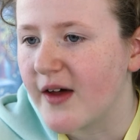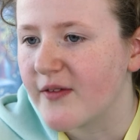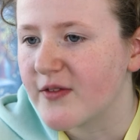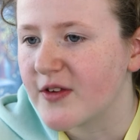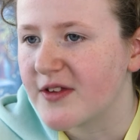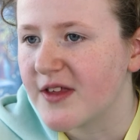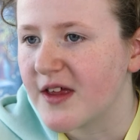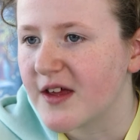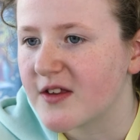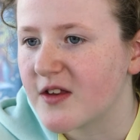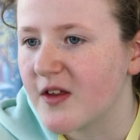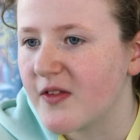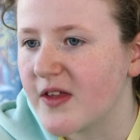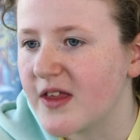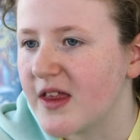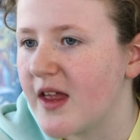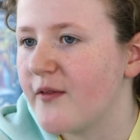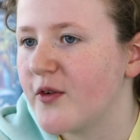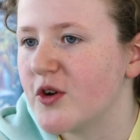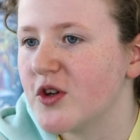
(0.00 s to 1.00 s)
have dyslexia and
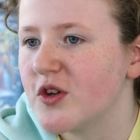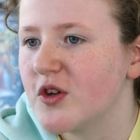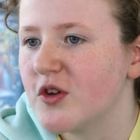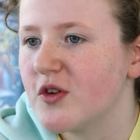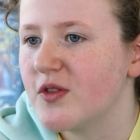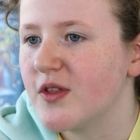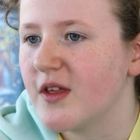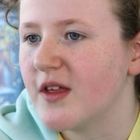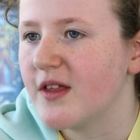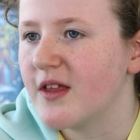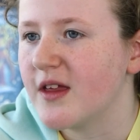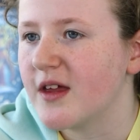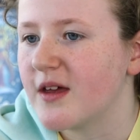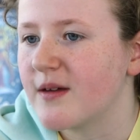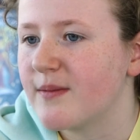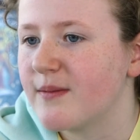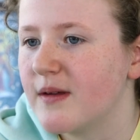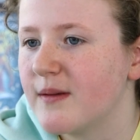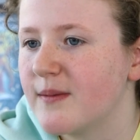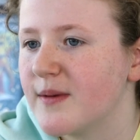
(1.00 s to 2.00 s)
they never knew that
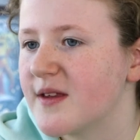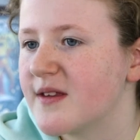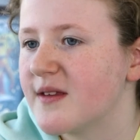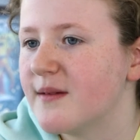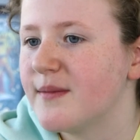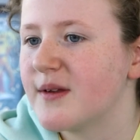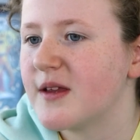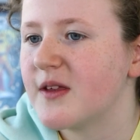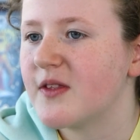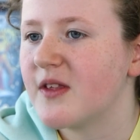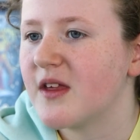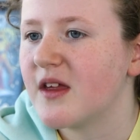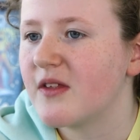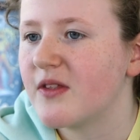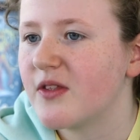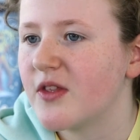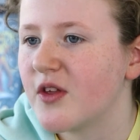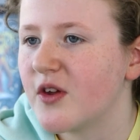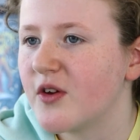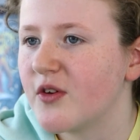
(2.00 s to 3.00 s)
like maybe somebody
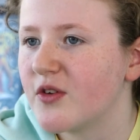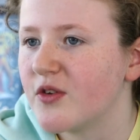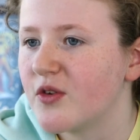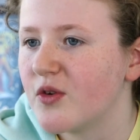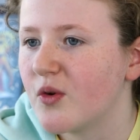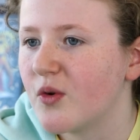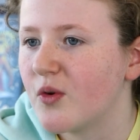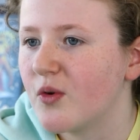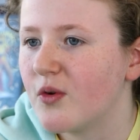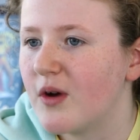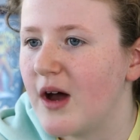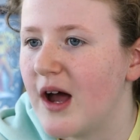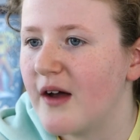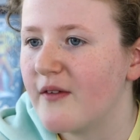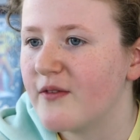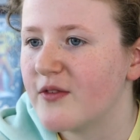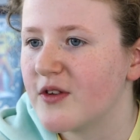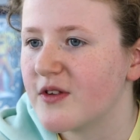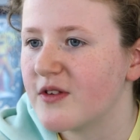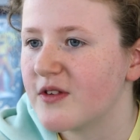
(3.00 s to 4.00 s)
that they know
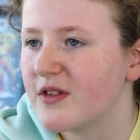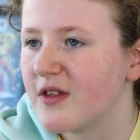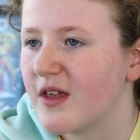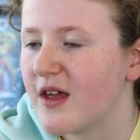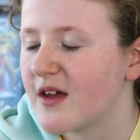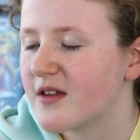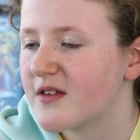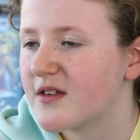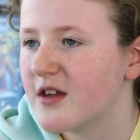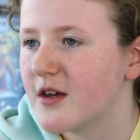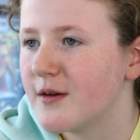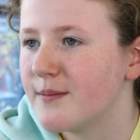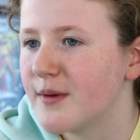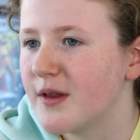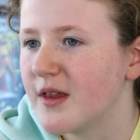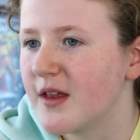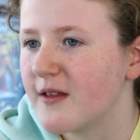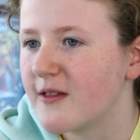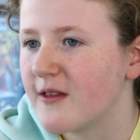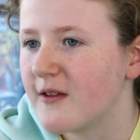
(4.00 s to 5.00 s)
have dyslexia,
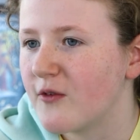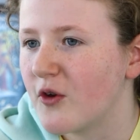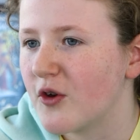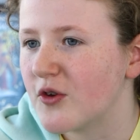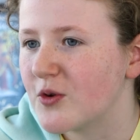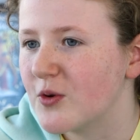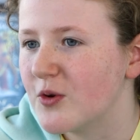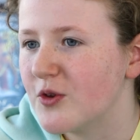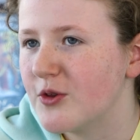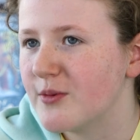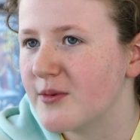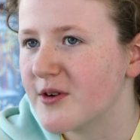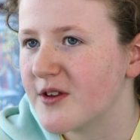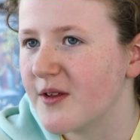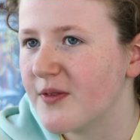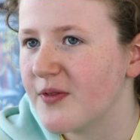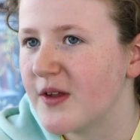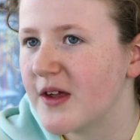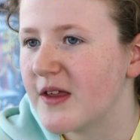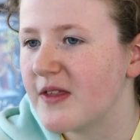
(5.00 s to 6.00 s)
but like they've not told them or
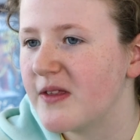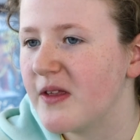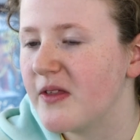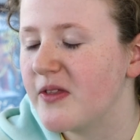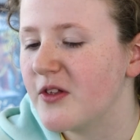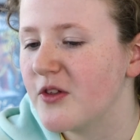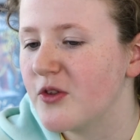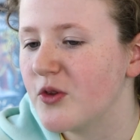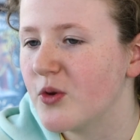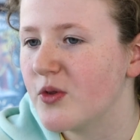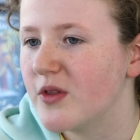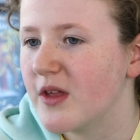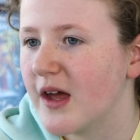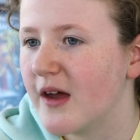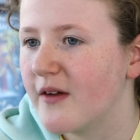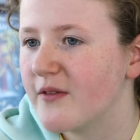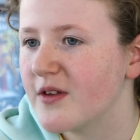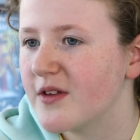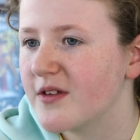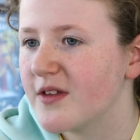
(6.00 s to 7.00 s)
something, and then they'll know they
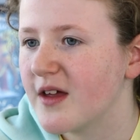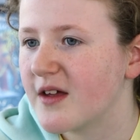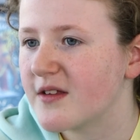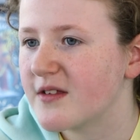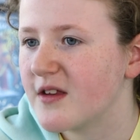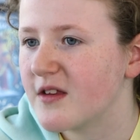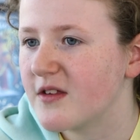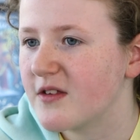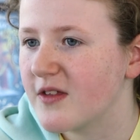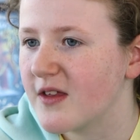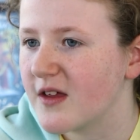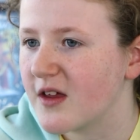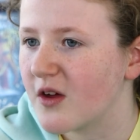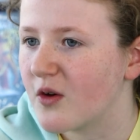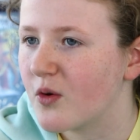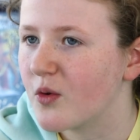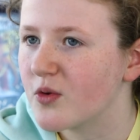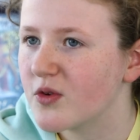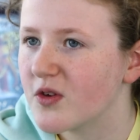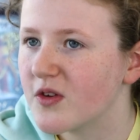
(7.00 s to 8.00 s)
have dyslexia so they can
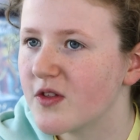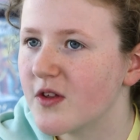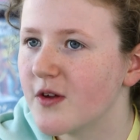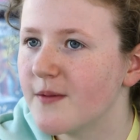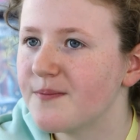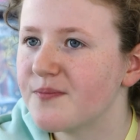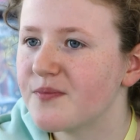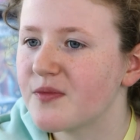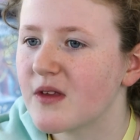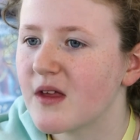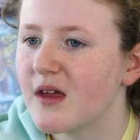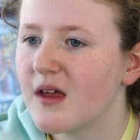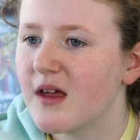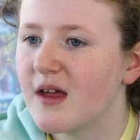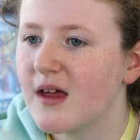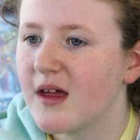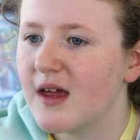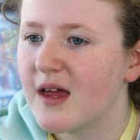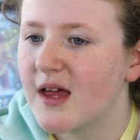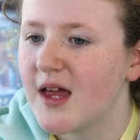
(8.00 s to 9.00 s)
go to them.
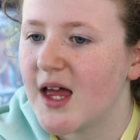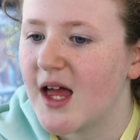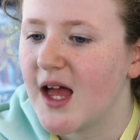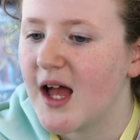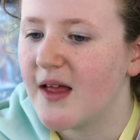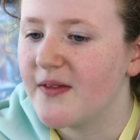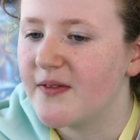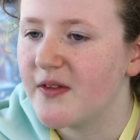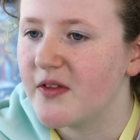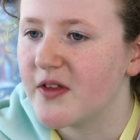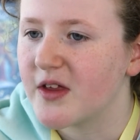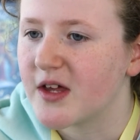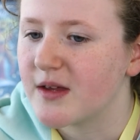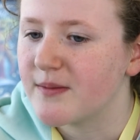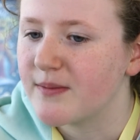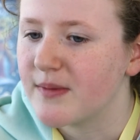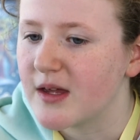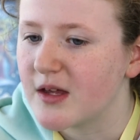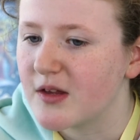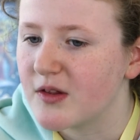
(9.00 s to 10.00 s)
And then they
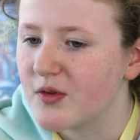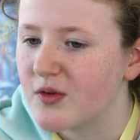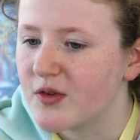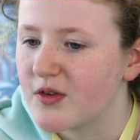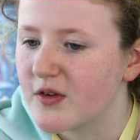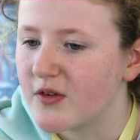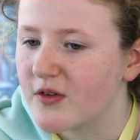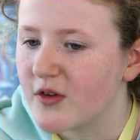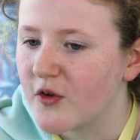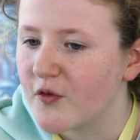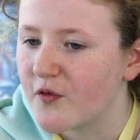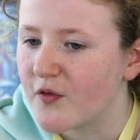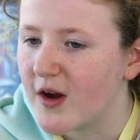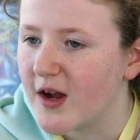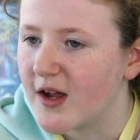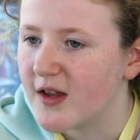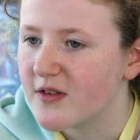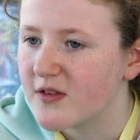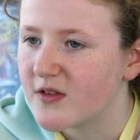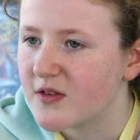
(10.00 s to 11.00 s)
could make loads of new
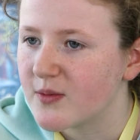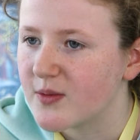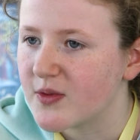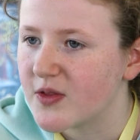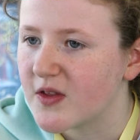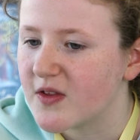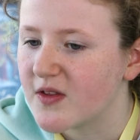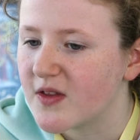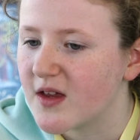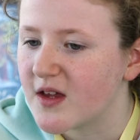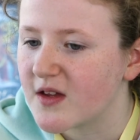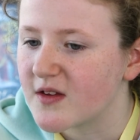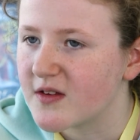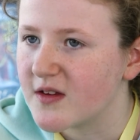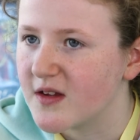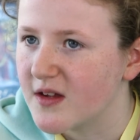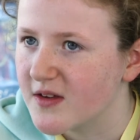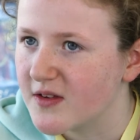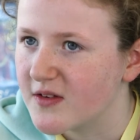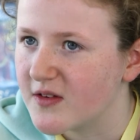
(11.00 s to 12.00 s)
friends with
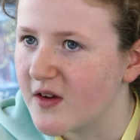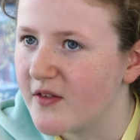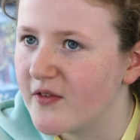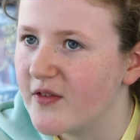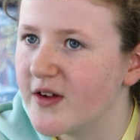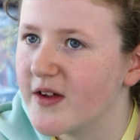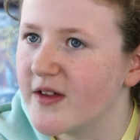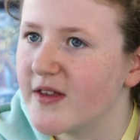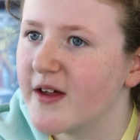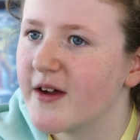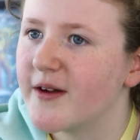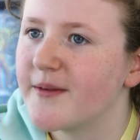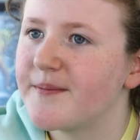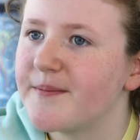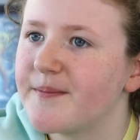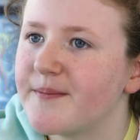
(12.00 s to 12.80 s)
dyslexia and stuff like that.